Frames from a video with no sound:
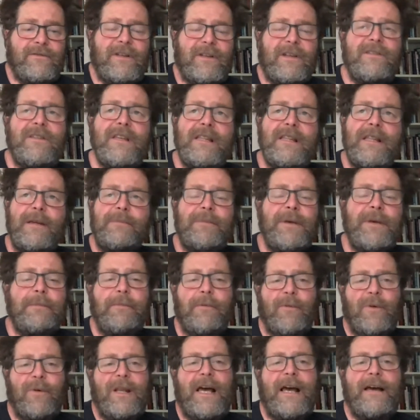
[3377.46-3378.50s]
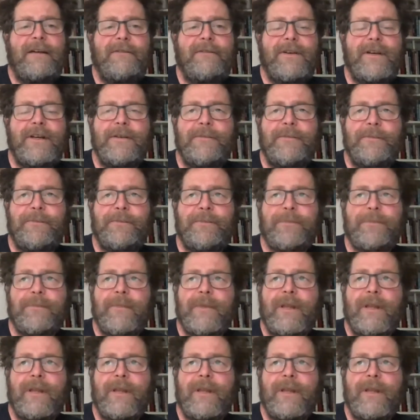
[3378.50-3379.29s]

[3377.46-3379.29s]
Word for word: So I think that people will have a um,